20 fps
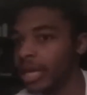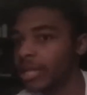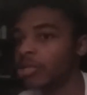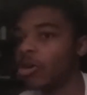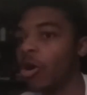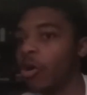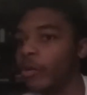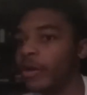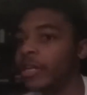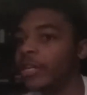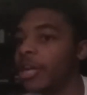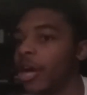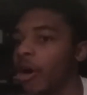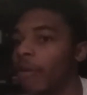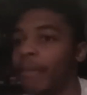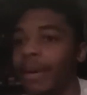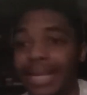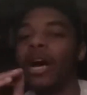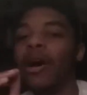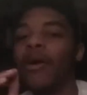That's all we
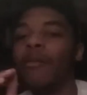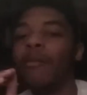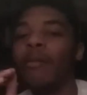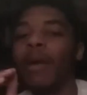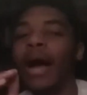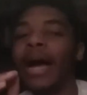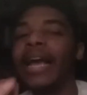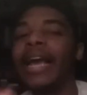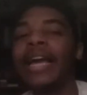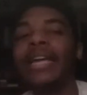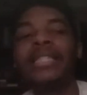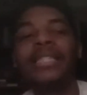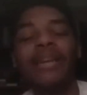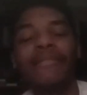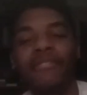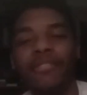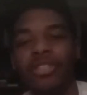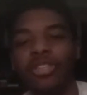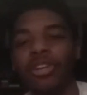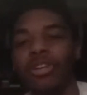know. But I can't say
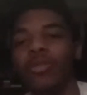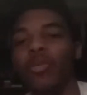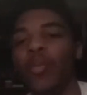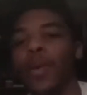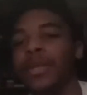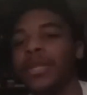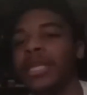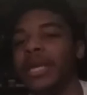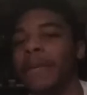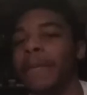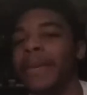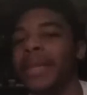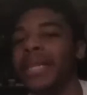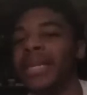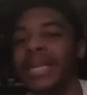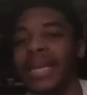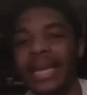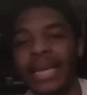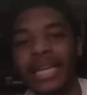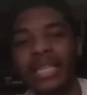for certain what the
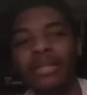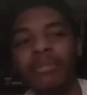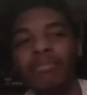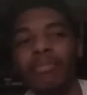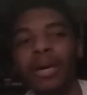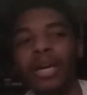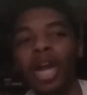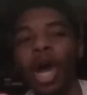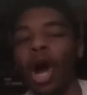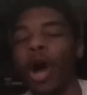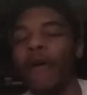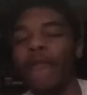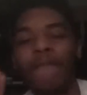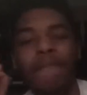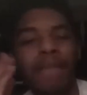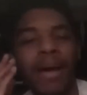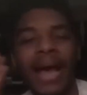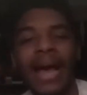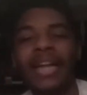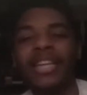ability is, but off
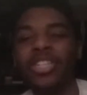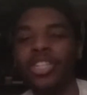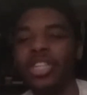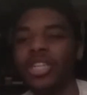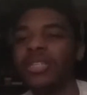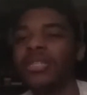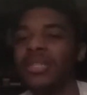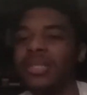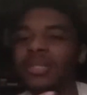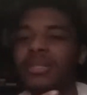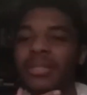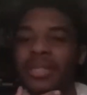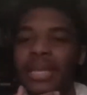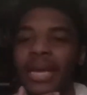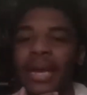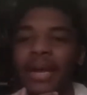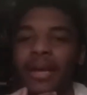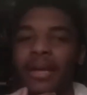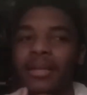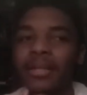bat, just
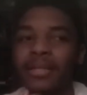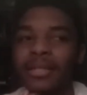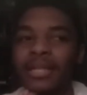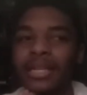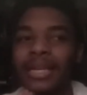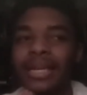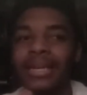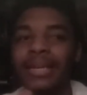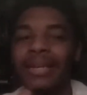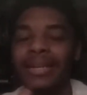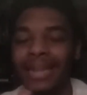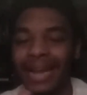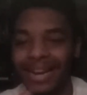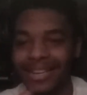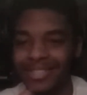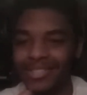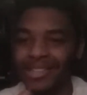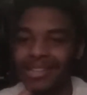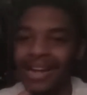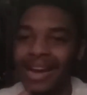yeah,
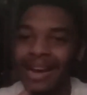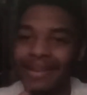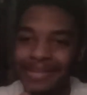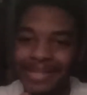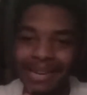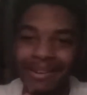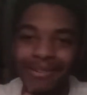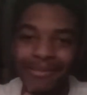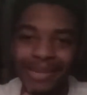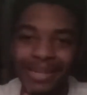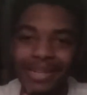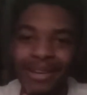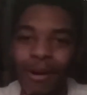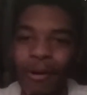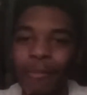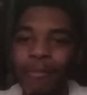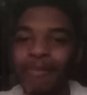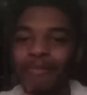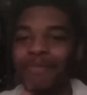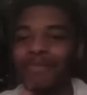extra lives. That would be
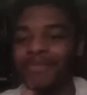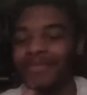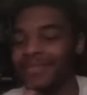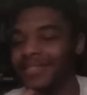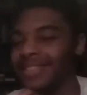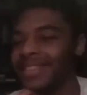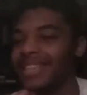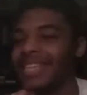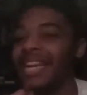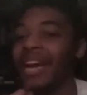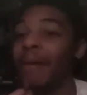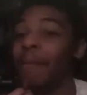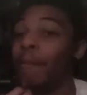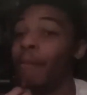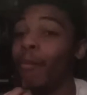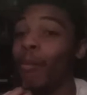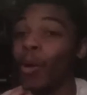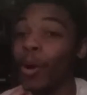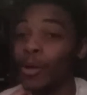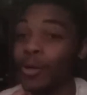dope. The
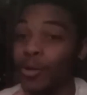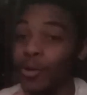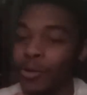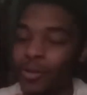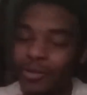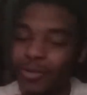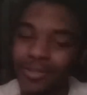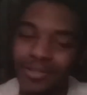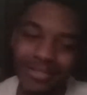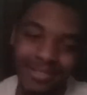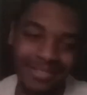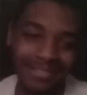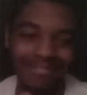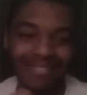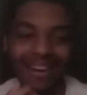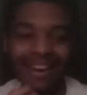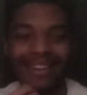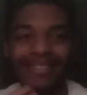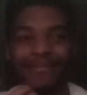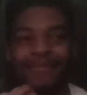immortal,
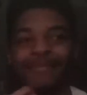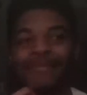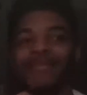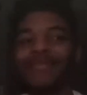right?